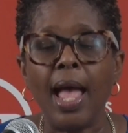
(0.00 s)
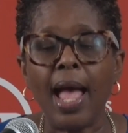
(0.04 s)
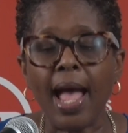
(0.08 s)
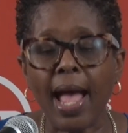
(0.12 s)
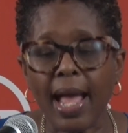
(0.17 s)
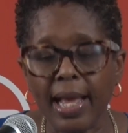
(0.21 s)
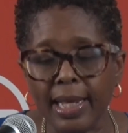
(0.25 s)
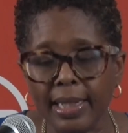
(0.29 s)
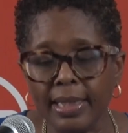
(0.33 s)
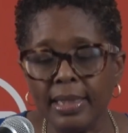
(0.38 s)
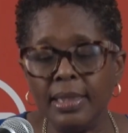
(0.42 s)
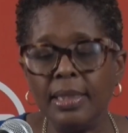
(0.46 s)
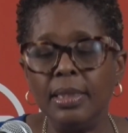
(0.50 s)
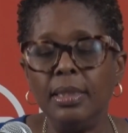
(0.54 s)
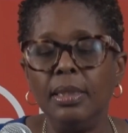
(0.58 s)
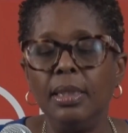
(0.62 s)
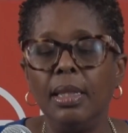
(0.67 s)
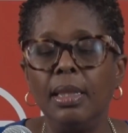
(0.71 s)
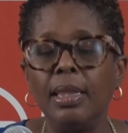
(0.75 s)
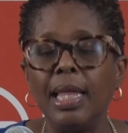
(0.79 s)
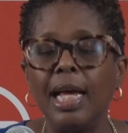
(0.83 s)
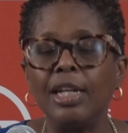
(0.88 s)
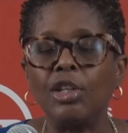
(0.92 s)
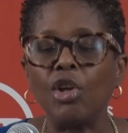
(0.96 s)
and
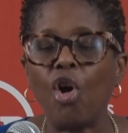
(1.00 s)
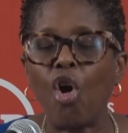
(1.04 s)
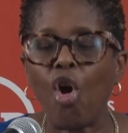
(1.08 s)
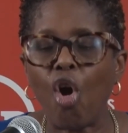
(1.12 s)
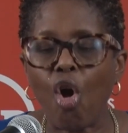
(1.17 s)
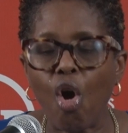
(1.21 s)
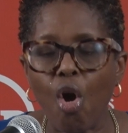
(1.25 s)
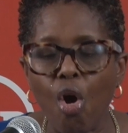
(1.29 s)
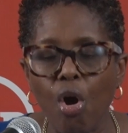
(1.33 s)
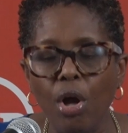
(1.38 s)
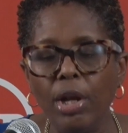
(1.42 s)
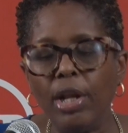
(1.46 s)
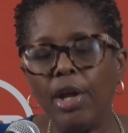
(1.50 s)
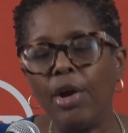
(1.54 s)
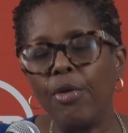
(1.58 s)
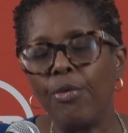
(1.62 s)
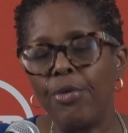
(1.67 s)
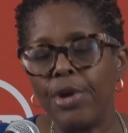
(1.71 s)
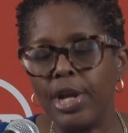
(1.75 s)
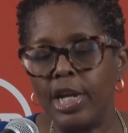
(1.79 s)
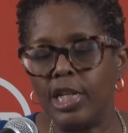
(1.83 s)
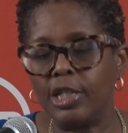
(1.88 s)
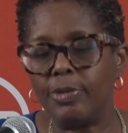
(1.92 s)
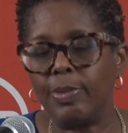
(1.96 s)
that all
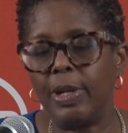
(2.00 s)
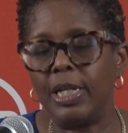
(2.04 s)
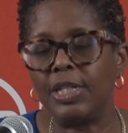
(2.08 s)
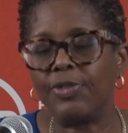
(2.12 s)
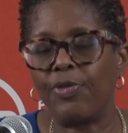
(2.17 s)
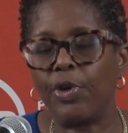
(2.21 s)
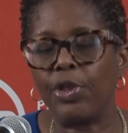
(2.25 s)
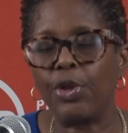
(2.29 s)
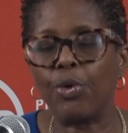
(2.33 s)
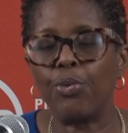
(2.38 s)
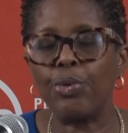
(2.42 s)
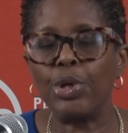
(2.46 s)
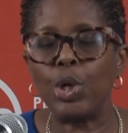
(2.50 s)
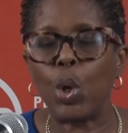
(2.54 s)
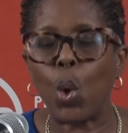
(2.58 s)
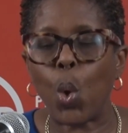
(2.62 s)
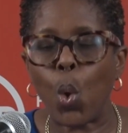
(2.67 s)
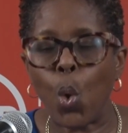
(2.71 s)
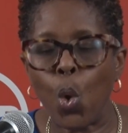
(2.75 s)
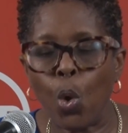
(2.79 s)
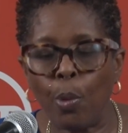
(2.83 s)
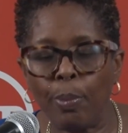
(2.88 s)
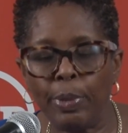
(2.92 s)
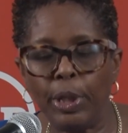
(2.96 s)
arrangements for the
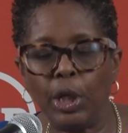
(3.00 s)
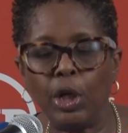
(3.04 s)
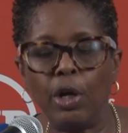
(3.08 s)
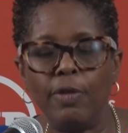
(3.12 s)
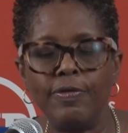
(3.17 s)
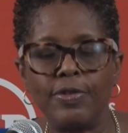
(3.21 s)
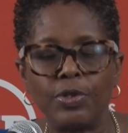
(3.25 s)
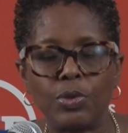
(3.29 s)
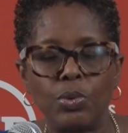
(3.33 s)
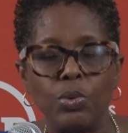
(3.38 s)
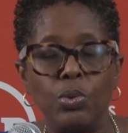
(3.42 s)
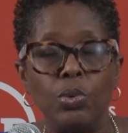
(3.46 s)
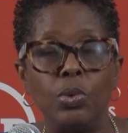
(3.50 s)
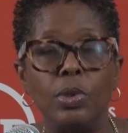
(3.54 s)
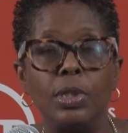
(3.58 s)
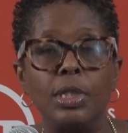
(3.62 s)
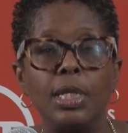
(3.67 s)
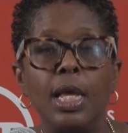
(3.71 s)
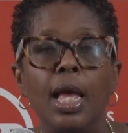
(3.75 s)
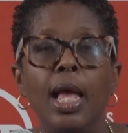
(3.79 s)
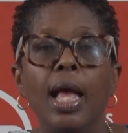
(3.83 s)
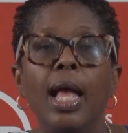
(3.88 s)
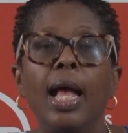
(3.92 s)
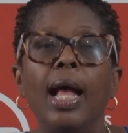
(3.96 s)
reopening of
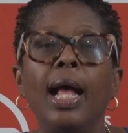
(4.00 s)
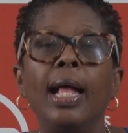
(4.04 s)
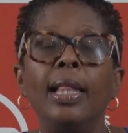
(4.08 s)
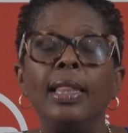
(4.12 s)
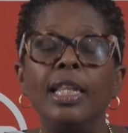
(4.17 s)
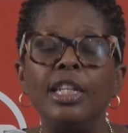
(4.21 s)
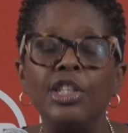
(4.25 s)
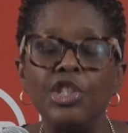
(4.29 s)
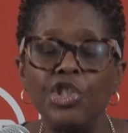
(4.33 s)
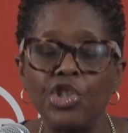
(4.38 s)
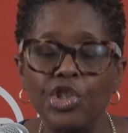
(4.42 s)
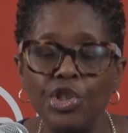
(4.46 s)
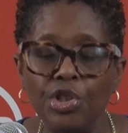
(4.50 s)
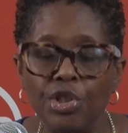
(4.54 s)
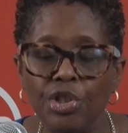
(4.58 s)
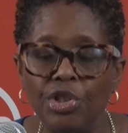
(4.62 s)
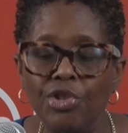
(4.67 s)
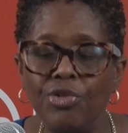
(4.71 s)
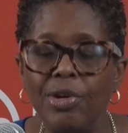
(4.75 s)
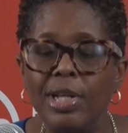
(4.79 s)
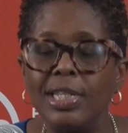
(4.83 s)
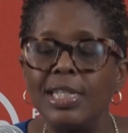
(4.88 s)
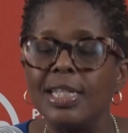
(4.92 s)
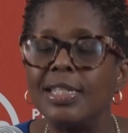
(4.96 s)
schools and the
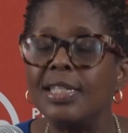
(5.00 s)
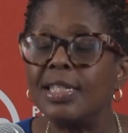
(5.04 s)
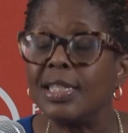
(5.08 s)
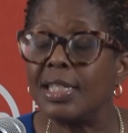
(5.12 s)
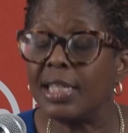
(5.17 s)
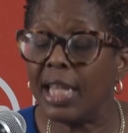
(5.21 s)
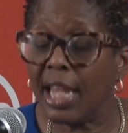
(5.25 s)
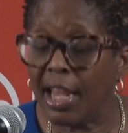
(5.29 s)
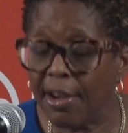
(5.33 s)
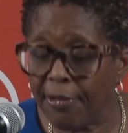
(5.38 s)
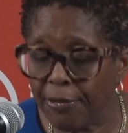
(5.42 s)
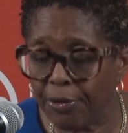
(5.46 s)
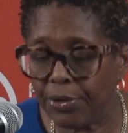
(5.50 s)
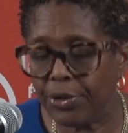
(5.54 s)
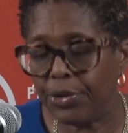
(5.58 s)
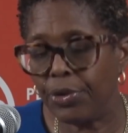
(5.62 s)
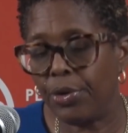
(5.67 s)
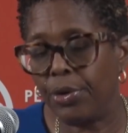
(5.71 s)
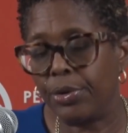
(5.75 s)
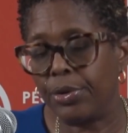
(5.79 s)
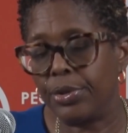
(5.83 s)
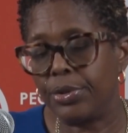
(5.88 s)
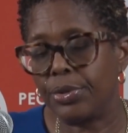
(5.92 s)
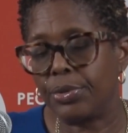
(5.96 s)
children's safe
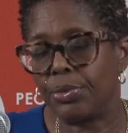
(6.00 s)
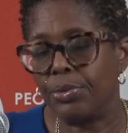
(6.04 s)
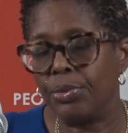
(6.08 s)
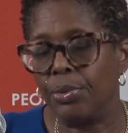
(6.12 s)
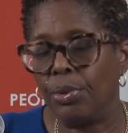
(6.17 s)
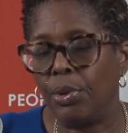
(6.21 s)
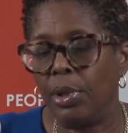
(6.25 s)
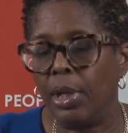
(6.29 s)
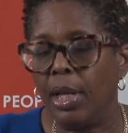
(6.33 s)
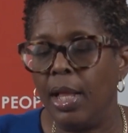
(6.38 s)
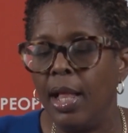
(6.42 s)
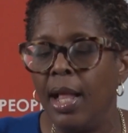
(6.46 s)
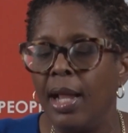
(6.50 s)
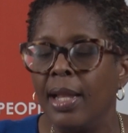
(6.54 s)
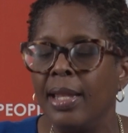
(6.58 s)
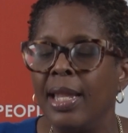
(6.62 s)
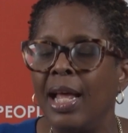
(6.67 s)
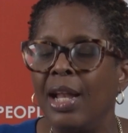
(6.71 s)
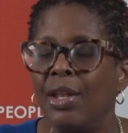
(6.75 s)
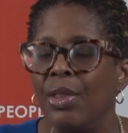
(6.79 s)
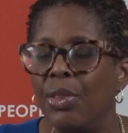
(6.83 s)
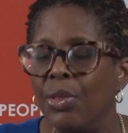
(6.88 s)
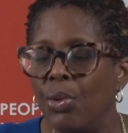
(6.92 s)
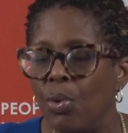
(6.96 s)
return to school,
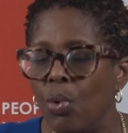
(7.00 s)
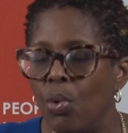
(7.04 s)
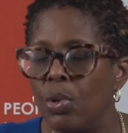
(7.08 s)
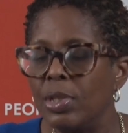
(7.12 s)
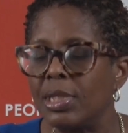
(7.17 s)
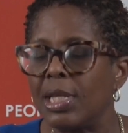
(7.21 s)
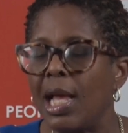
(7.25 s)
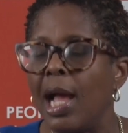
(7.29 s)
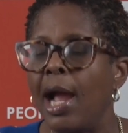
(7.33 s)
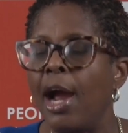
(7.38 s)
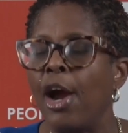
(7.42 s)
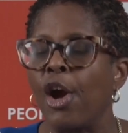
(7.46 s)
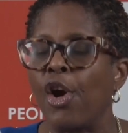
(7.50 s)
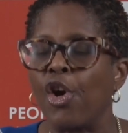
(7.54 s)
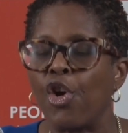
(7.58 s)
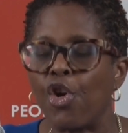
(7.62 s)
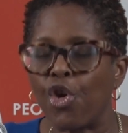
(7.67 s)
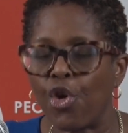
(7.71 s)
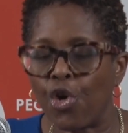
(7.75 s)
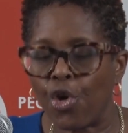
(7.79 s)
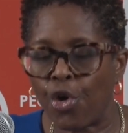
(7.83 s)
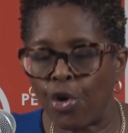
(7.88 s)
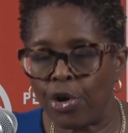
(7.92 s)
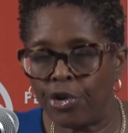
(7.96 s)
that those are
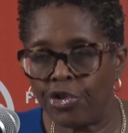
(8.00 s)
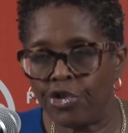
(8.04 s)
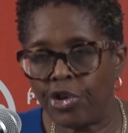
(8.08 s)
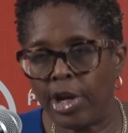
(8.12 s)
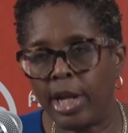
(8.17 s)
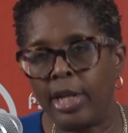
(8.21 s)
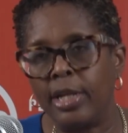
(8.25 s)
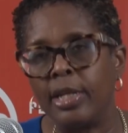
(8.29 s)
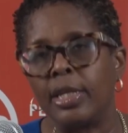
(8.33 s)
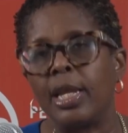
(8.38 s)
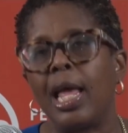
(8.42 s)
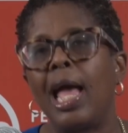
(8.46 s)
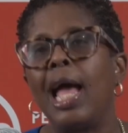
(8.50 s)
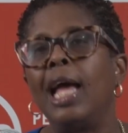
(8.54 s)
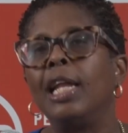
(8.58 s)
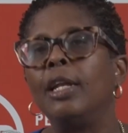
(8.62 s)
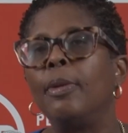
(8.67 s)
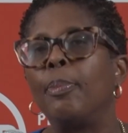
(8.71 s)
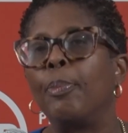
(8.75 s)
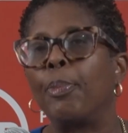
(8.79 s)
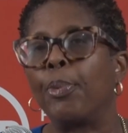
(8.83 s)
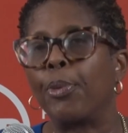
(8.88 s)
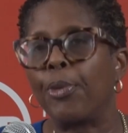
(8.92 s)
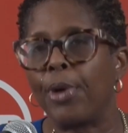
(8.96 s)
urgent
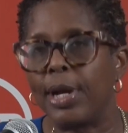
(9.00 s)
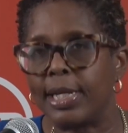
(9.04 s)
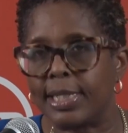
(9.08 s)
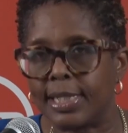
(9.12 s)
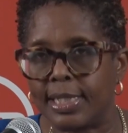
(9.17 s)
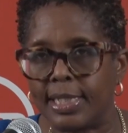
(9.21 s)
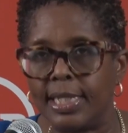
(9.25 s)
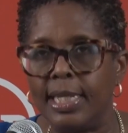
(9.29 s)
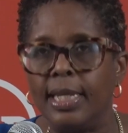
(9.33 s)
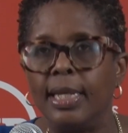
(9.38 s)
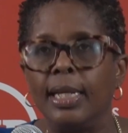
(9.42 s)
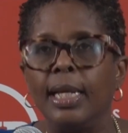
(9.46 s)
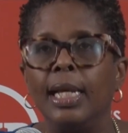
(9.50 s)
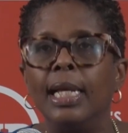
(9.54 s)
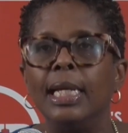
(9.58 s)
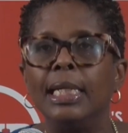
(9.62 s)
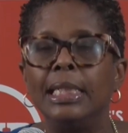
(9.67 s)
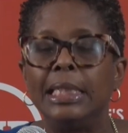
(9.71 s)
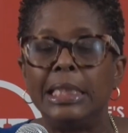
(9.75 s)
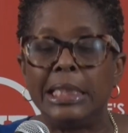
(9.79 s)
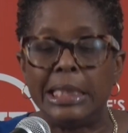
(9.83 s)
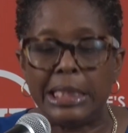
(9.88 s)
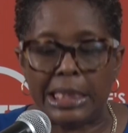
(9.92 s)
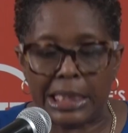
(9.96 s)
and pressing
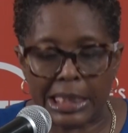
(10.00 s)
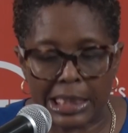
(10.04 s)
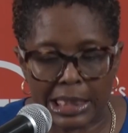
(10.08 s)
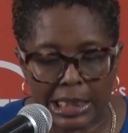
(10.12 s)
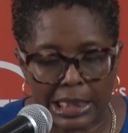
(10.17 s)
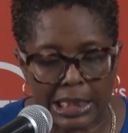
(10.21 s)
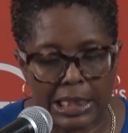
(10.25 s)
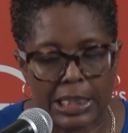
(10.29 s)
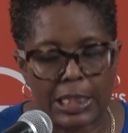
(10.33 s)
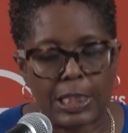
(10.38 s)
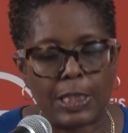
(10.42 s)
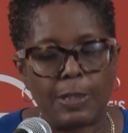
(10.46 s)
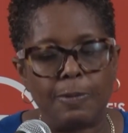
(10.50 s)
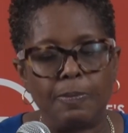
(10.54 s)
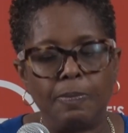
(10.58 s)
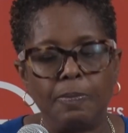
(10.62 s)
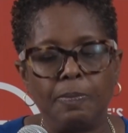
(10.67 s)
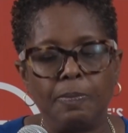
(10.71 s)
needs.